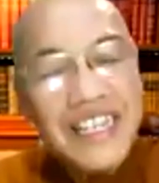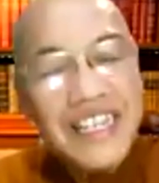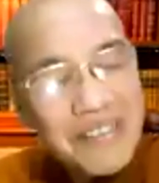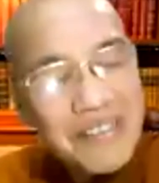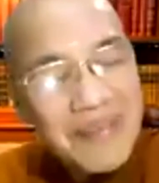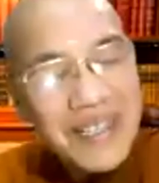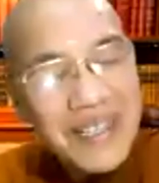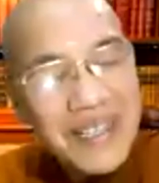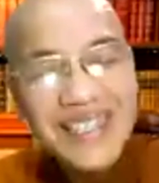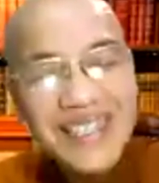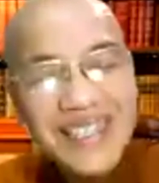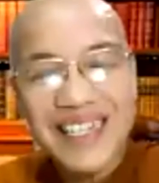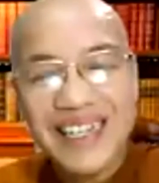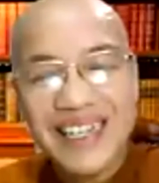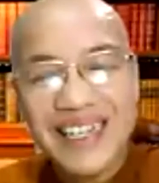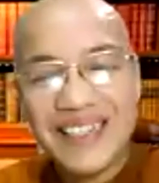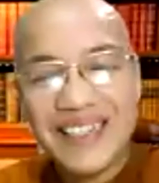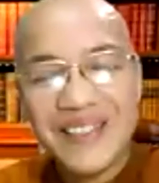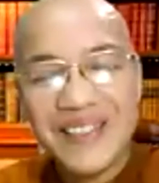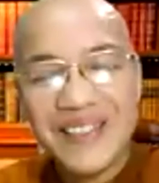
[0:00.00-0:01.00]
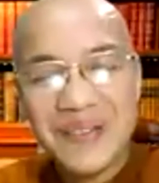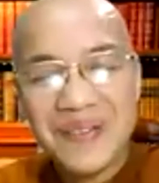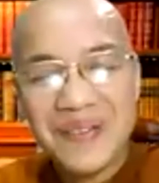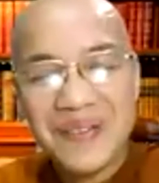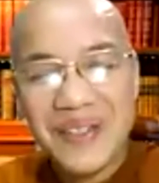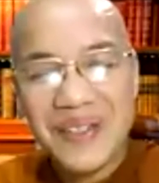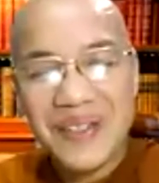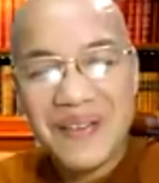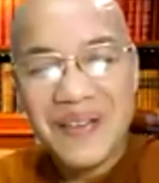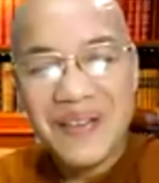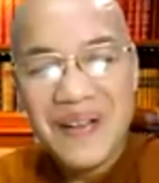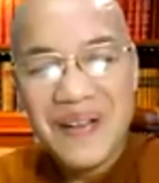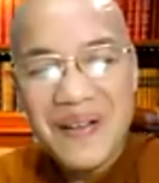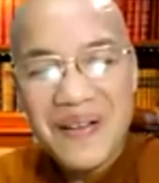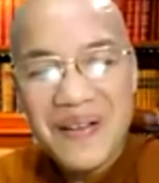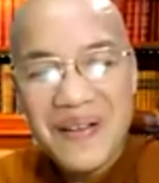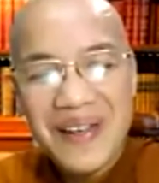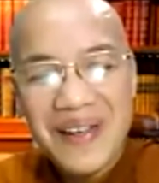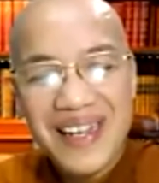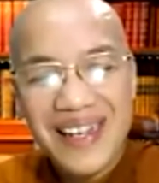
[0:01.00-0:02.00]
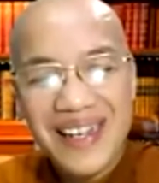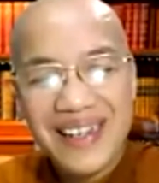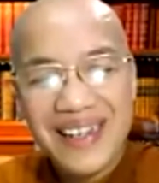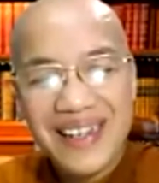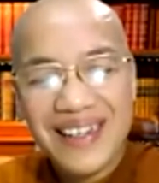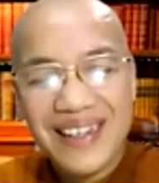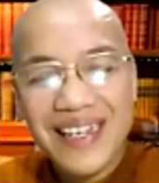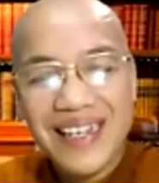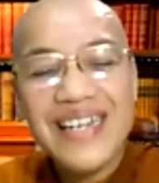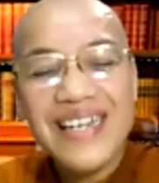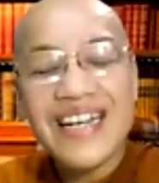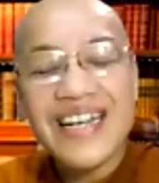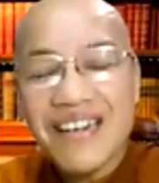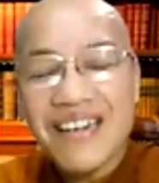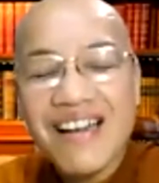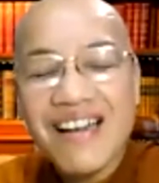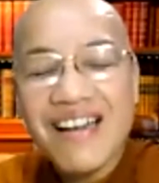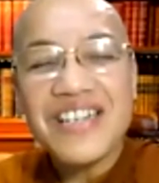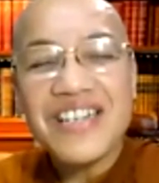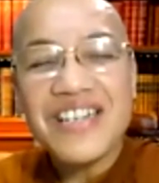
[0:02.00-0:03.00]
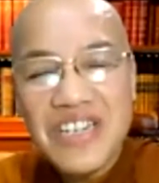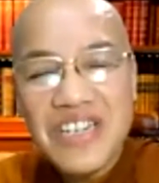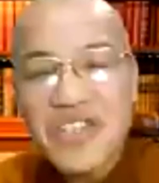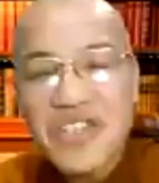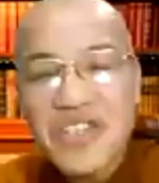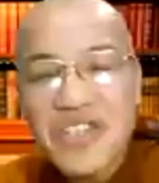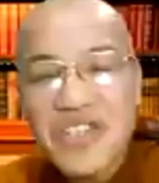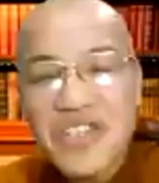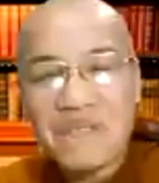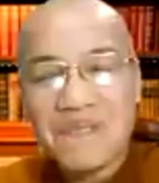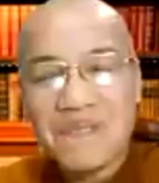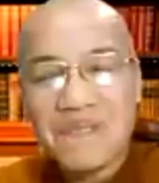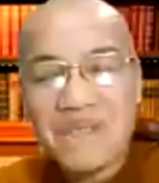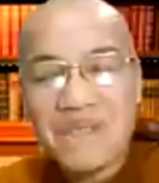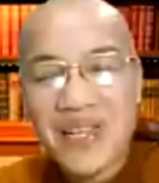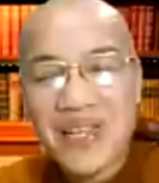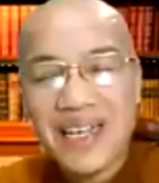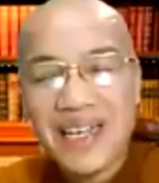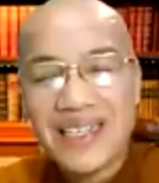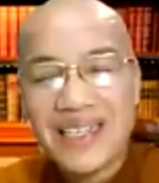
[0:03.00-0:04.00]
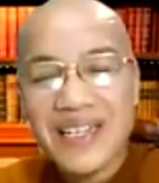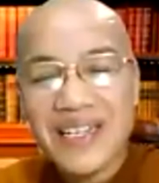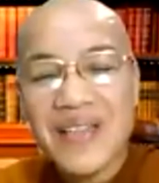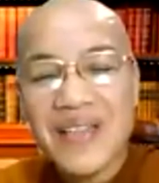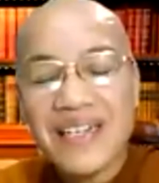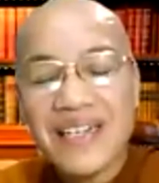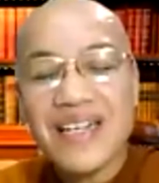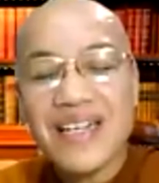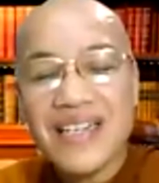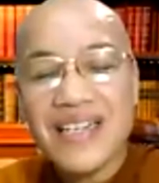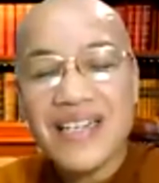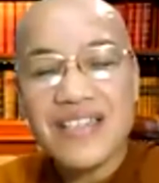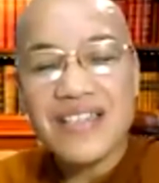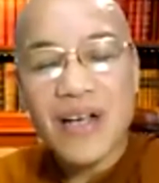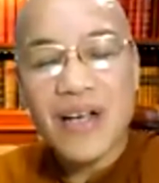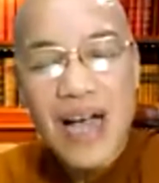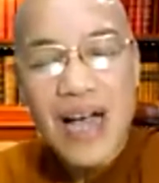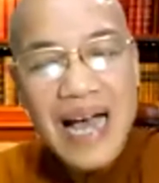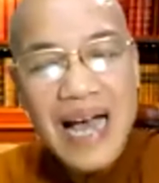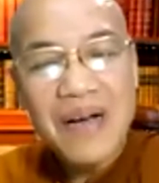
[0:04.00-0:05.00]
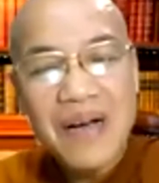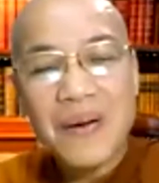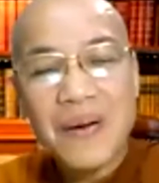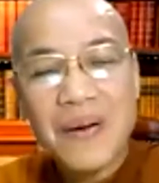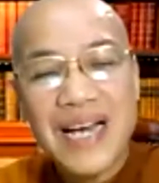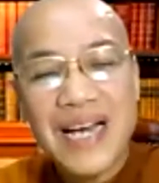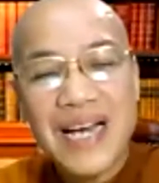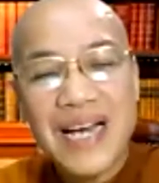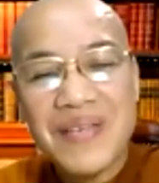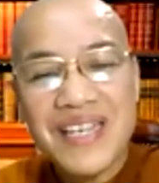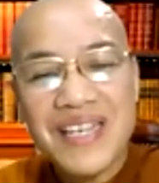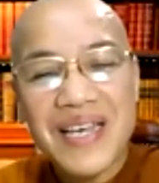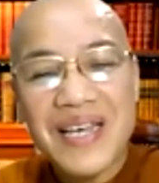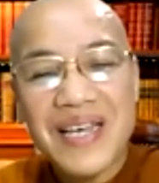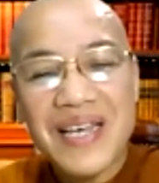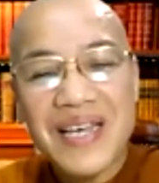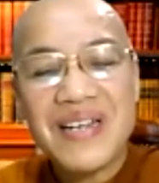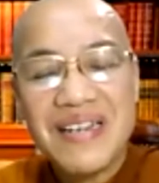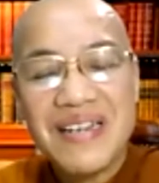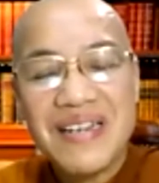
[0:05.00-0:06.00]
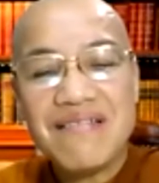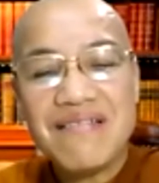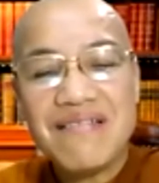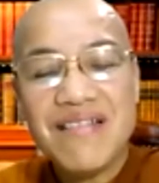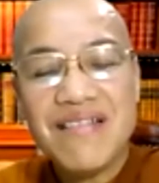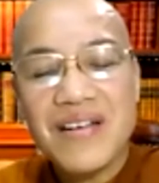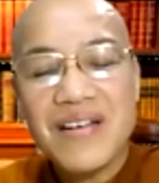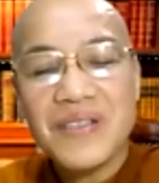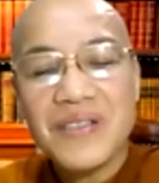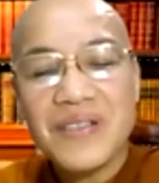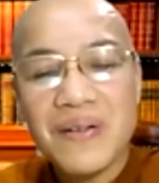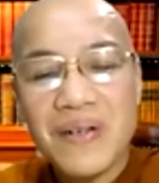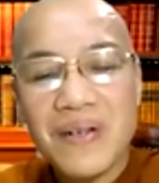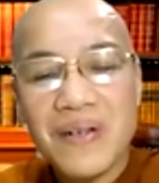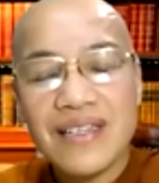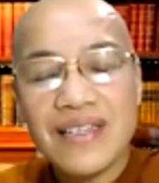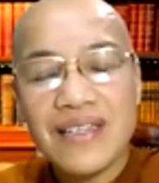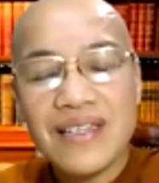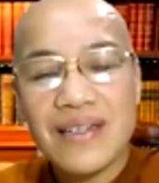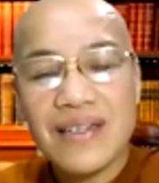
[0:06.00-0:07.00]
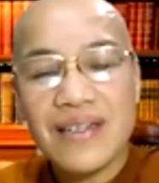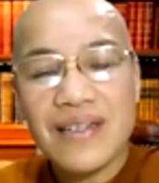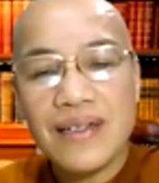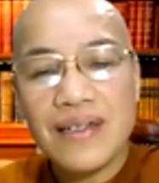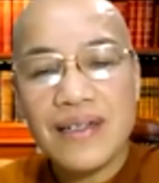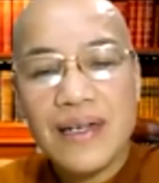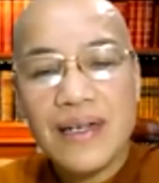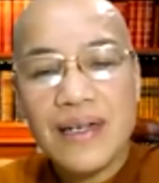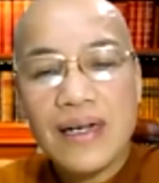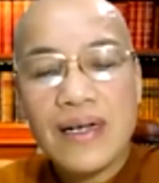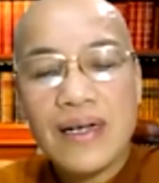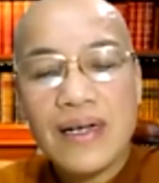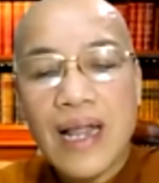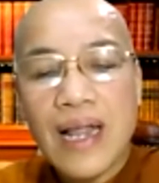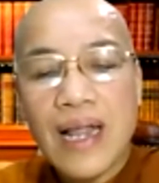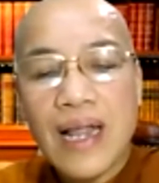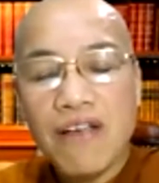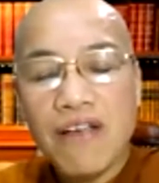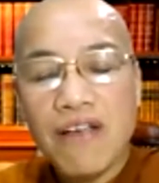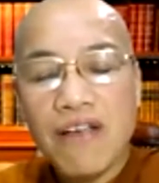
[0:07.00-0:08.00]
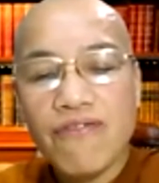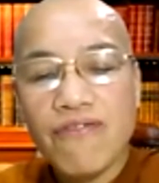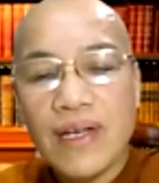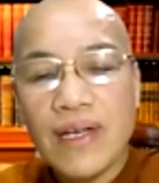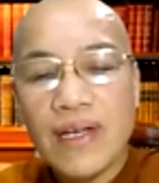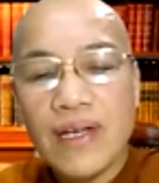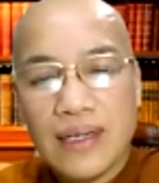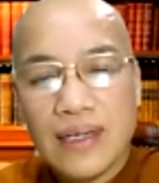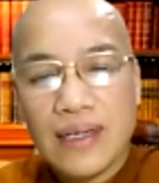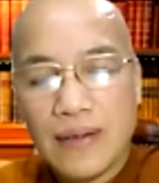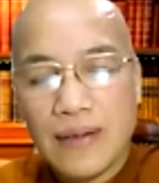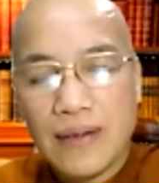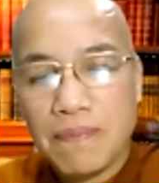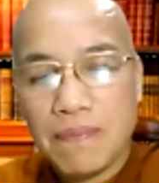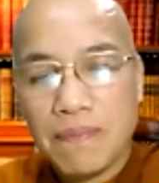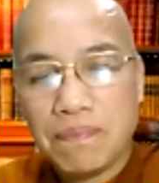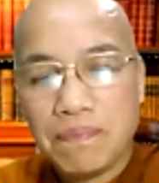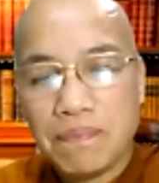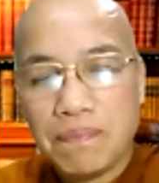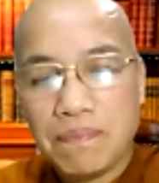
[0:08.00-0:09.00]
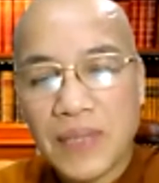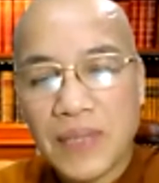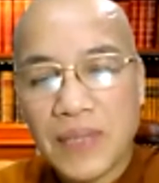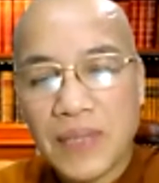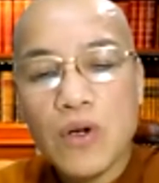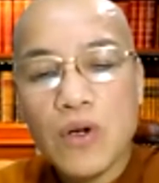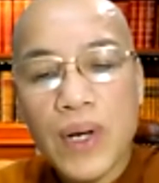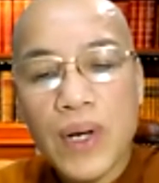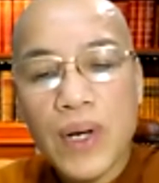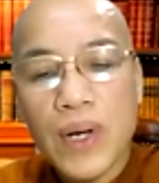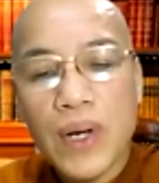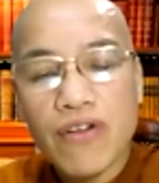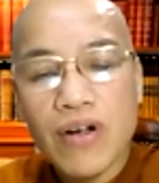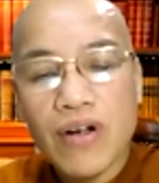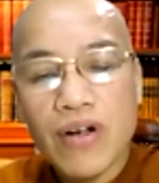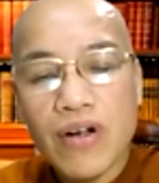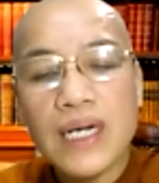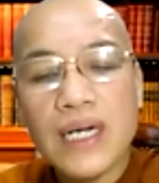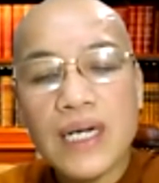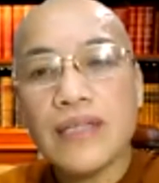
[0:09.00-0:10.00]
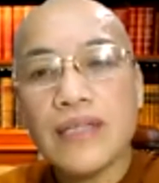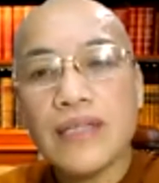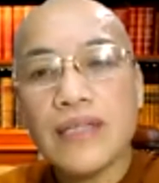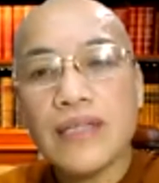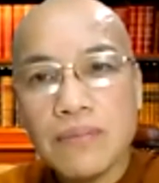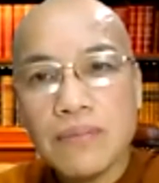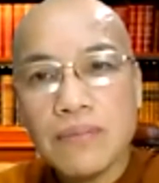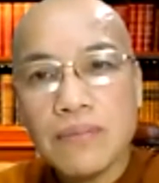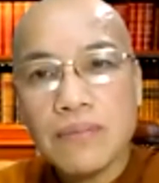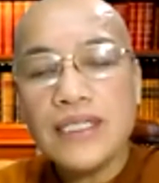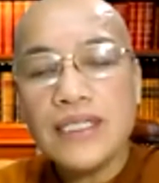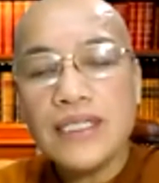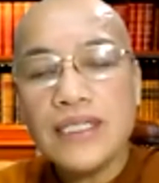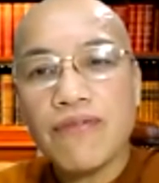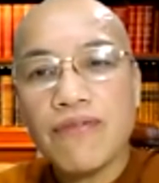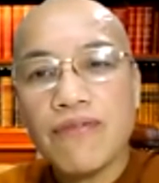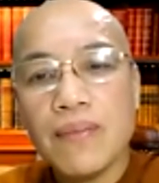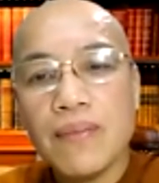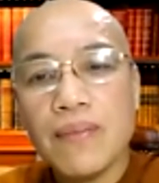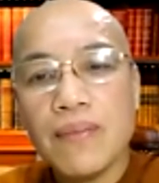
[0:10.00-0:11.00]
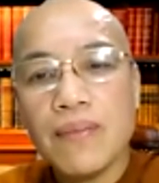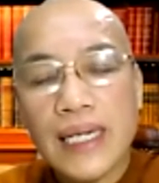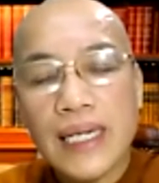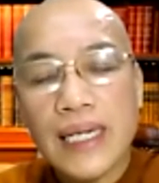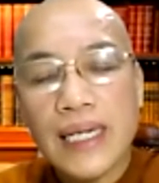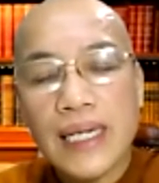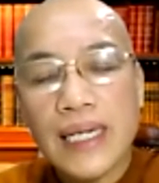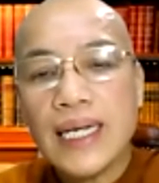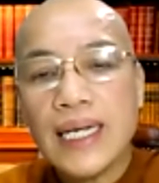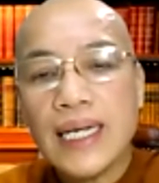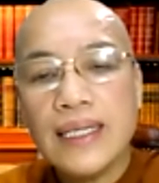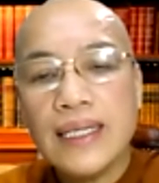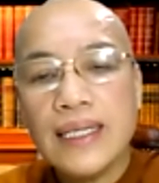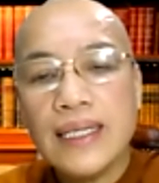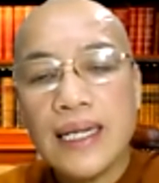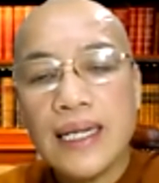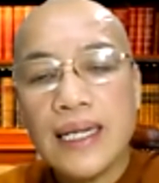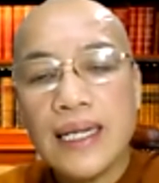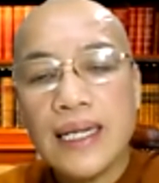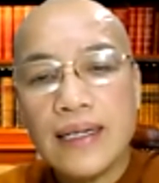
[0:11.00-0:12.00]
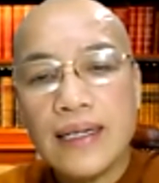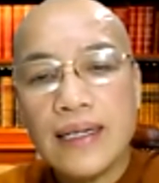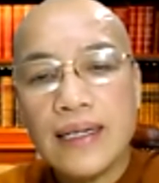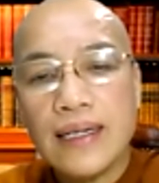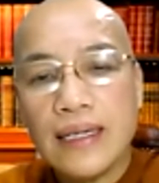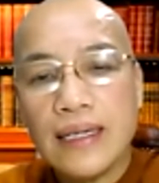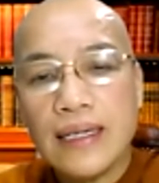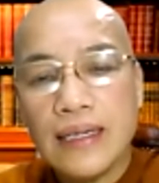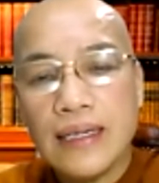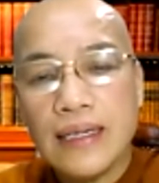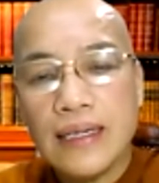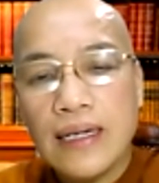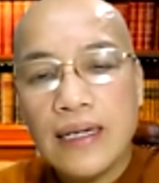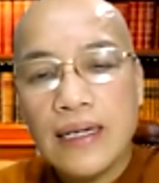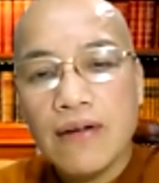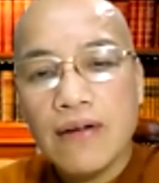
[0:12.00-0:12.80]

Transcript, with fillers: attachment to uh, uh, in a relationship. Uh, so that is how I became nun to lead a, a life um, away from attachment, from clinging, and